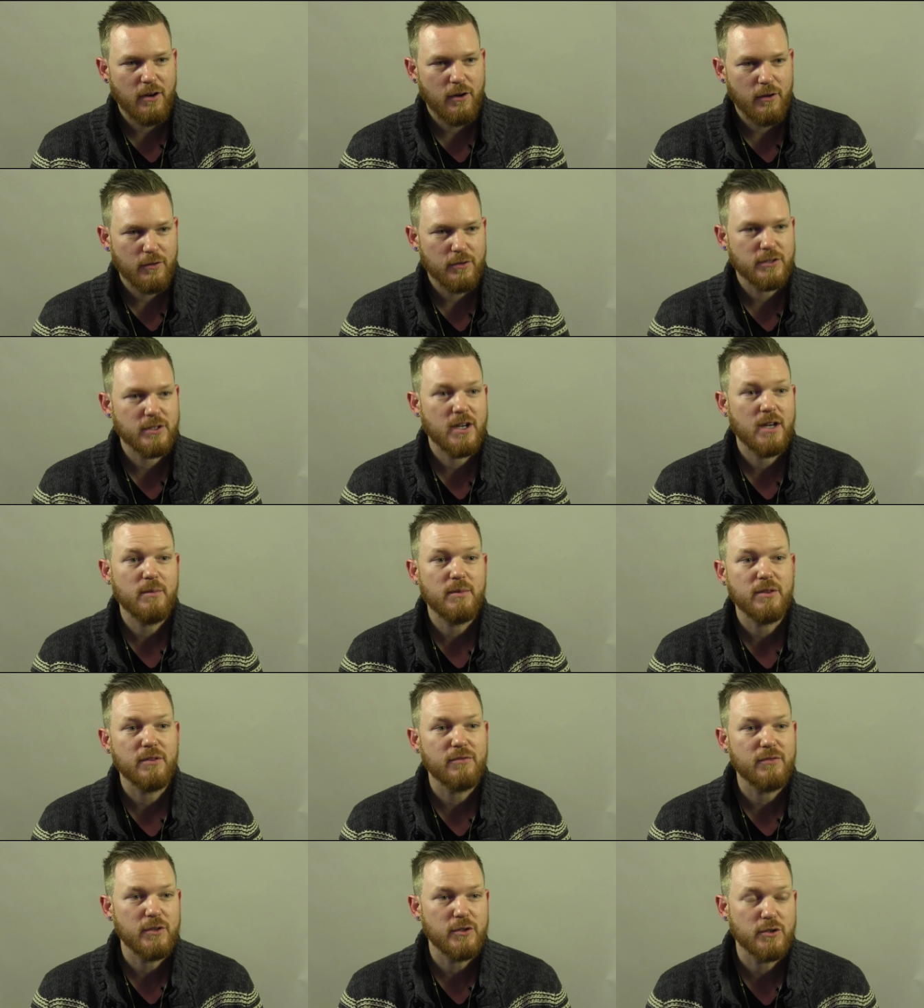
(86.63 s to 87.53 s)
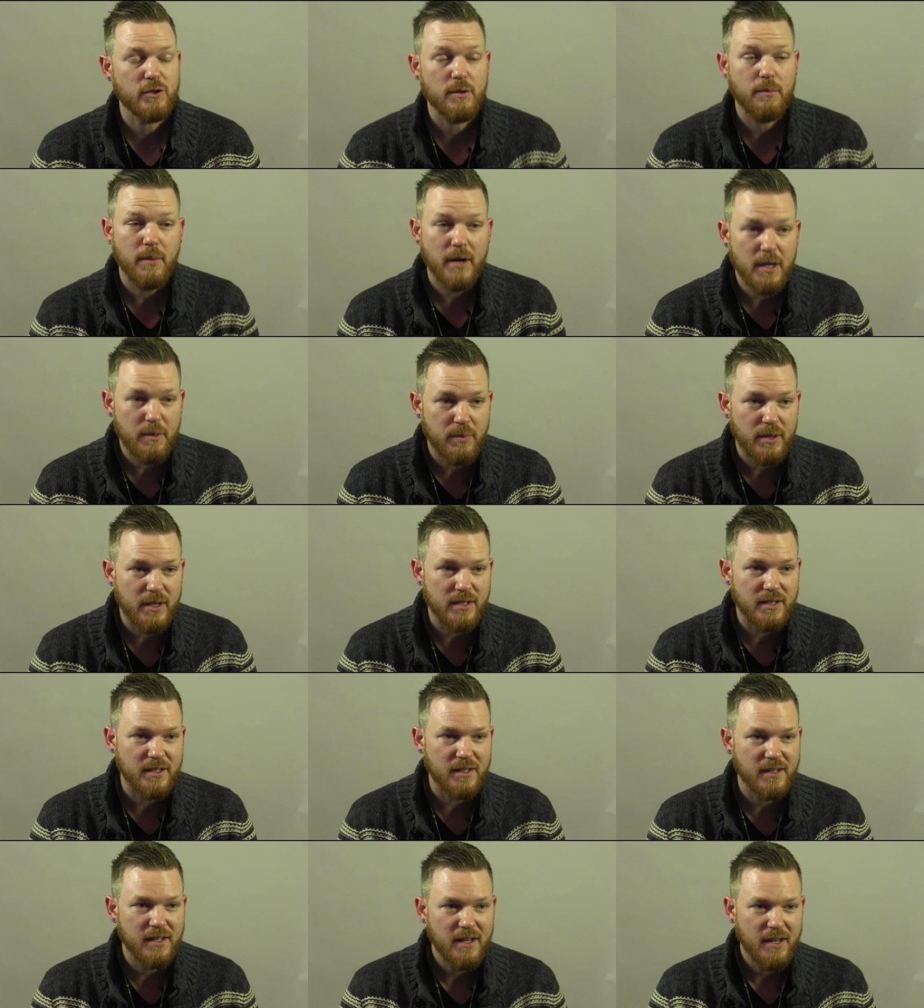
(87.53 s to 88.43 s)
harder time in the future, in my
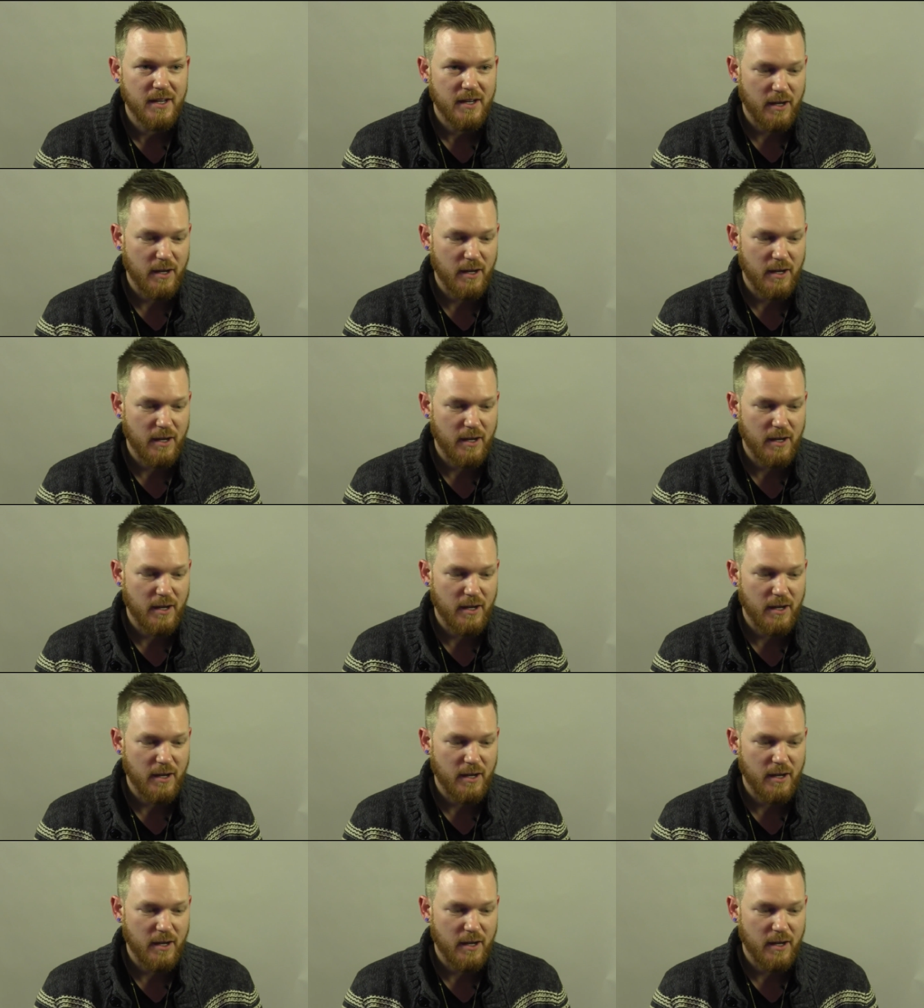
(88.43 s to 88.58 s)
opinion,